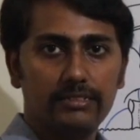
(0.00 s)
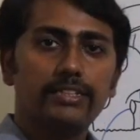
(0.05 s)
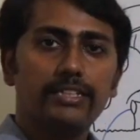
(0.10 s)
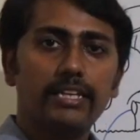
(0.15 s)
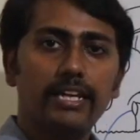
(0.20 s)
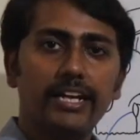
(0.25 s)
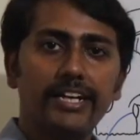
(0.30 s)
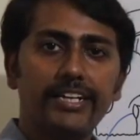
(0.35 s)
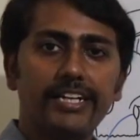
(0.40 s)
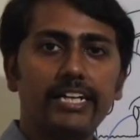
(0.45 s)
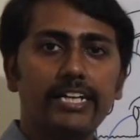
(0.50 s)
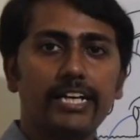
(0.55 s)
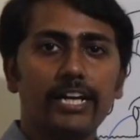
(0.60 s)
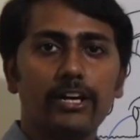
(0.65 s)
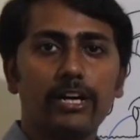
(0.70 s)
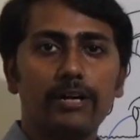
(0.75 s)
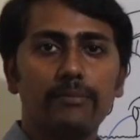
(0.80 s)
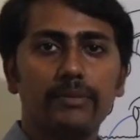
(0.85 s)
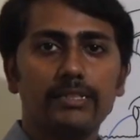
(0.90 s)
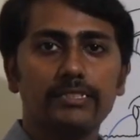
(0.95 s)
The lateral
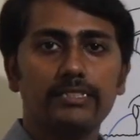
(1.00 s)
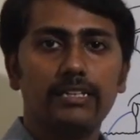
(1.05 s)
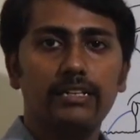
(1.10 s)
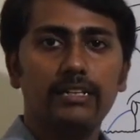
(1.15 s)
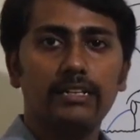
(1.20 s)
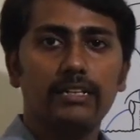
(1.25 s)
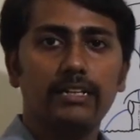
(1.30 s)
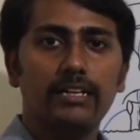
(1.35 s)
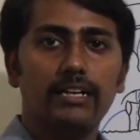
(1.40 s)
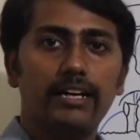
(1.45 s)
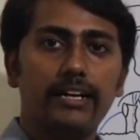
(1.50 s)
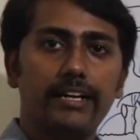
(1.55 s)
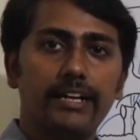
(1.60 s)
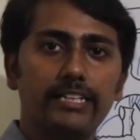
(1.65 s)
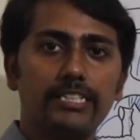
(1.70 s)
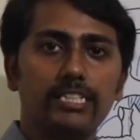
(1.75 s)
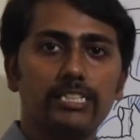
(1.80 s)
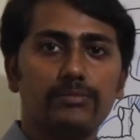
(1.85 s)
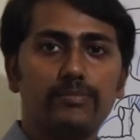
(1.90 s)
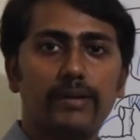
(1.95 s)
pterygoid muscle
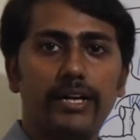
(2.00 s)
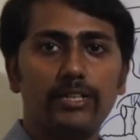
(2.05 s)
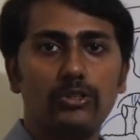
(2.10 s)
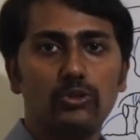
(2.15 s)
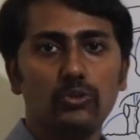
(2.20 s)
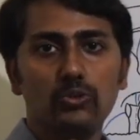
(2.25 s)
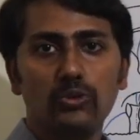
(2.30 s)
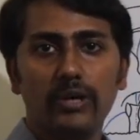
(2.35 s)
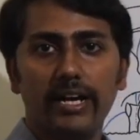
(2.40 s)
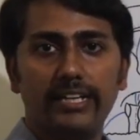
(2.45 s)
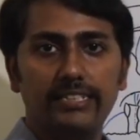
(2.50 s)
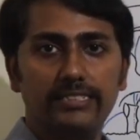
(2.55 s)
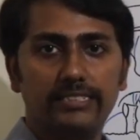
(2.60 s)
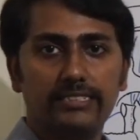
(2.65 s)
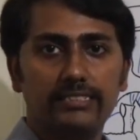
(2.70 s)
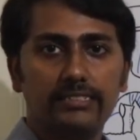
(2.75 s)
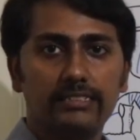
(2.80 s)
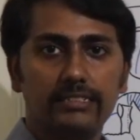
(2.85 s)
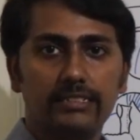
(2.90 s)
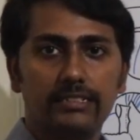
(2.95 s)
arises by two
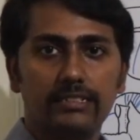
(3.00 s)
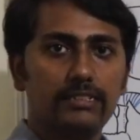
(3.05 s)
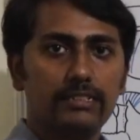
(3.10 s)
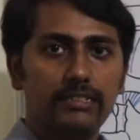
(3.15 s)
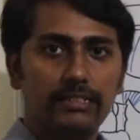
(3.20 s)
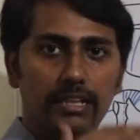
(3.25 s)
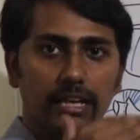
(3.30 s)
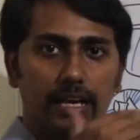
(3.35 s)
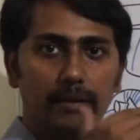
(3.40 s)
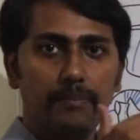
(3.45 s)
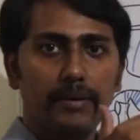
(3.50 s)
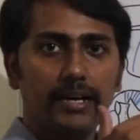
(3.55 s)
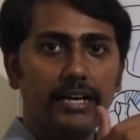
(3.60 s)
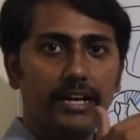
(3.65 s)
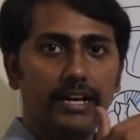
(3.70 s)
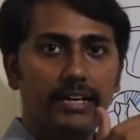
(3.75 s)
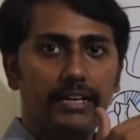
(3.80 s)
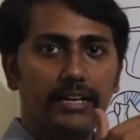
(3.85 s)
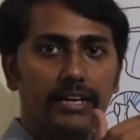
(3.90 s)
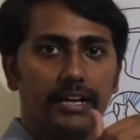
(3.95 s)
heads, the upper
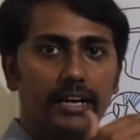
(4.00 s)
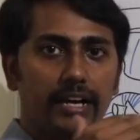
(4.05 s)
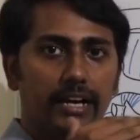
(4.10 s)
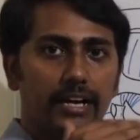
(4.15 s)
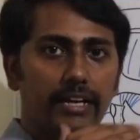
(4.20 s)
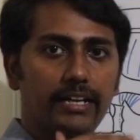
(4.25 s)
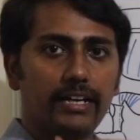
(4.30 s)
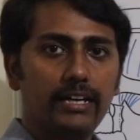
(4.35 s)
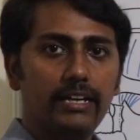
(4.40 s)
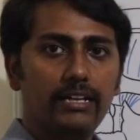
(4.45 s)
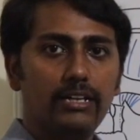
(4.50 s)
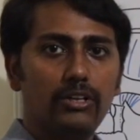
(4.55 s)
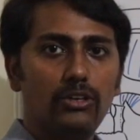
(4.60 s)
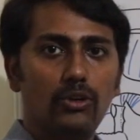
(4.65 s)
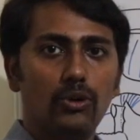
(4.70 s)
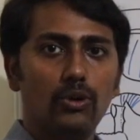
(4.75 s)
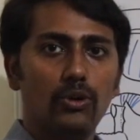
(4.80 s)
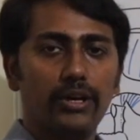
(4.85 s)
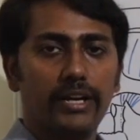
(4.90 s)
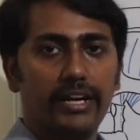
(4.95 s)
head and the
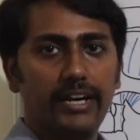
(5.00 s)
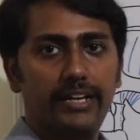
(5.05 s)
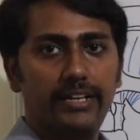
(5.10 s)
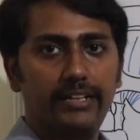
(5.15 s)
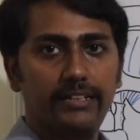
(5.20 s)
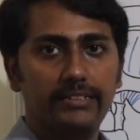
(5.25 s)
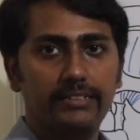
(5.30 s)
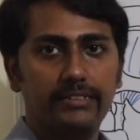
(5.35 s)
lower head.